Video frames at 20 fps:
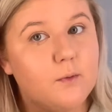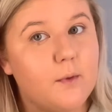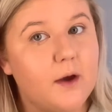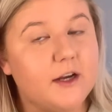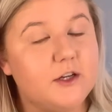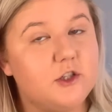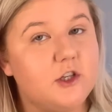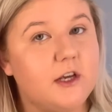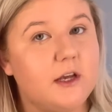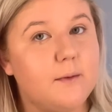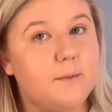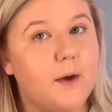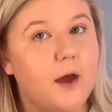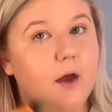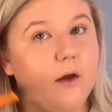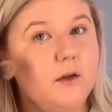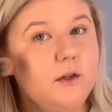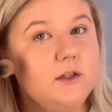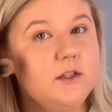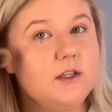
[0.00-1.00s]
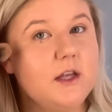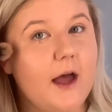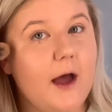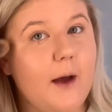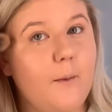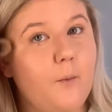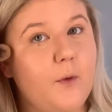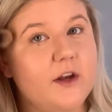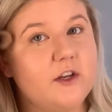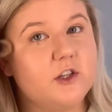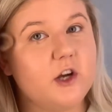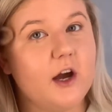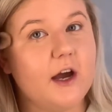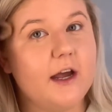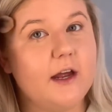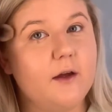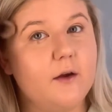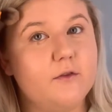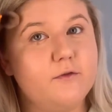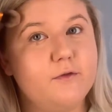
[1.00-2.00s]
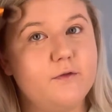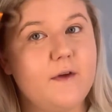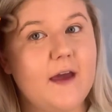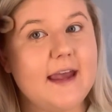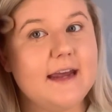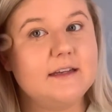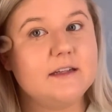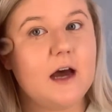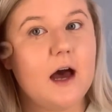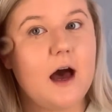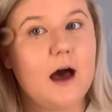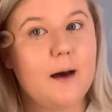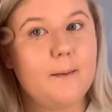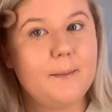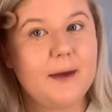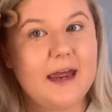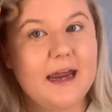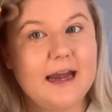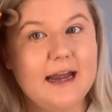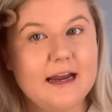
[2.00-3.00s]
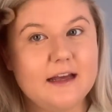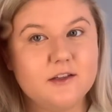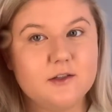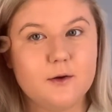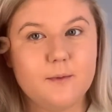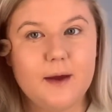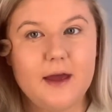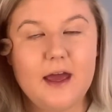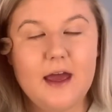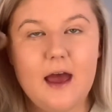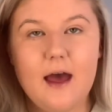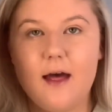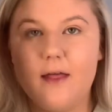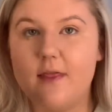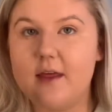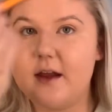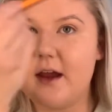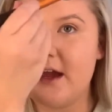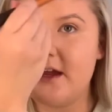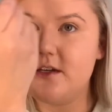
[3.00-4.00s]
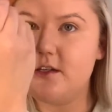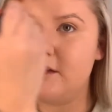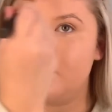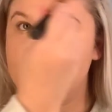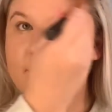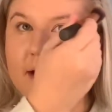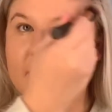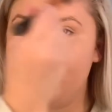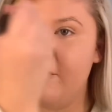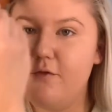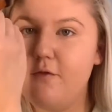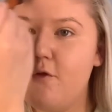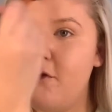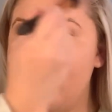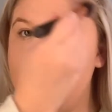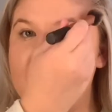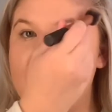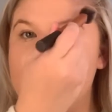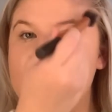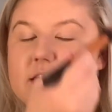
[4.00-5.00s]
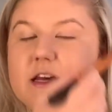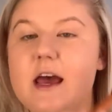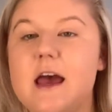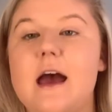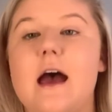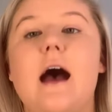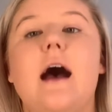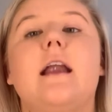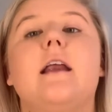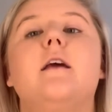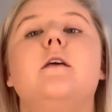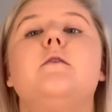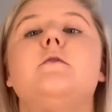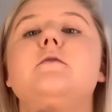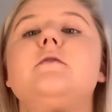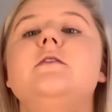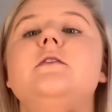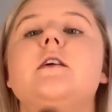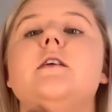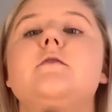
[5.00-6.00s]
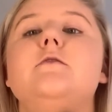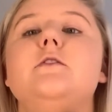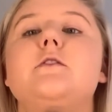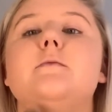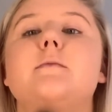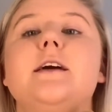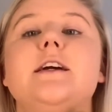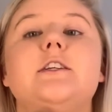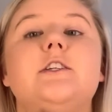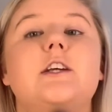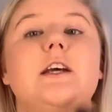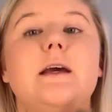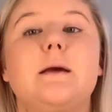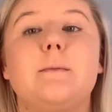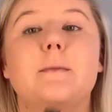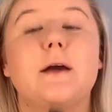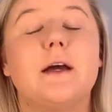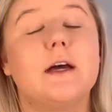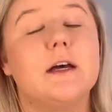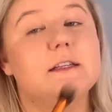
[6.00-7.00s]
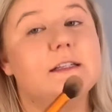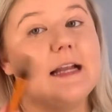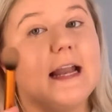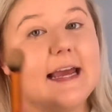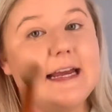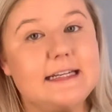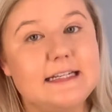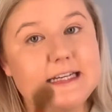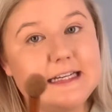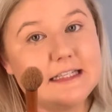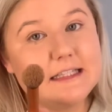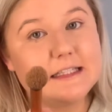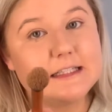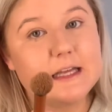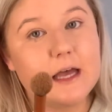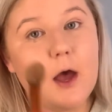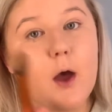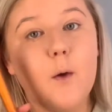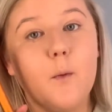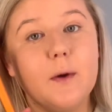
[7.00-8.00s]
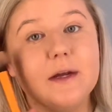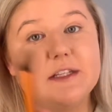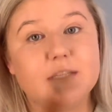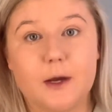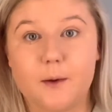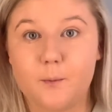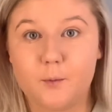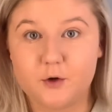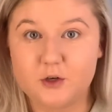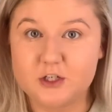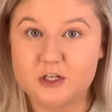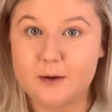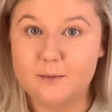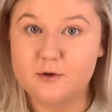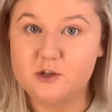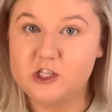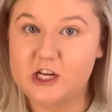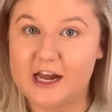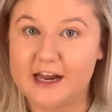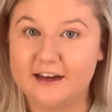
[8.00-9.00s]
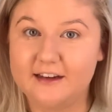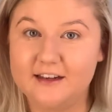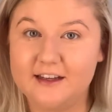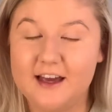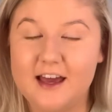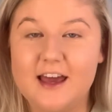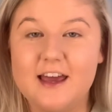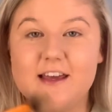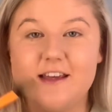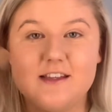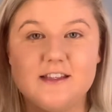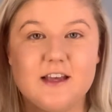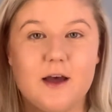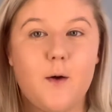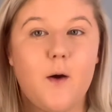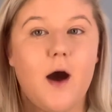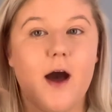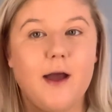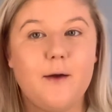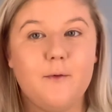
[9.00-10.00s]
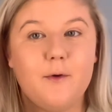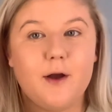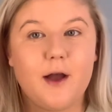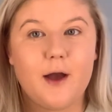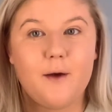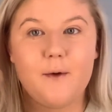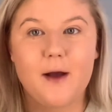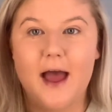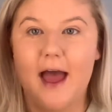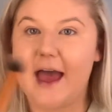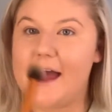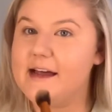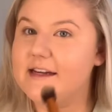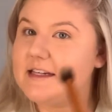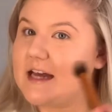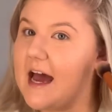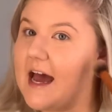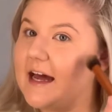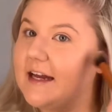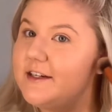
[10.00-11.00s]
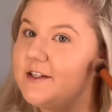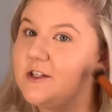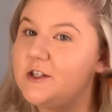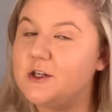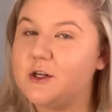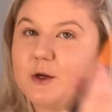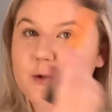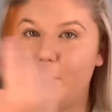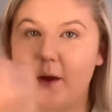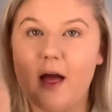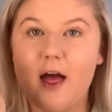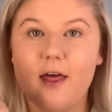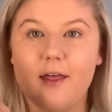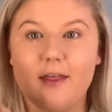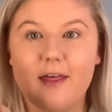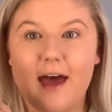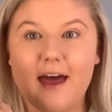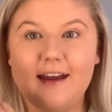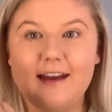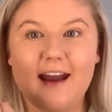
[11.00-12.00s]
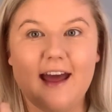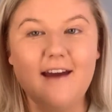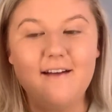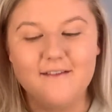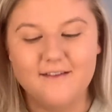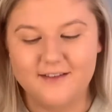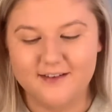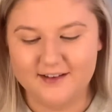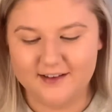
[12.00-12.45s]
my cheekbones, which I fade up a little bit, and then I do my forehead, and I also do my chin, because ladies, we don't want a double chin. So I will go ahead and do that now.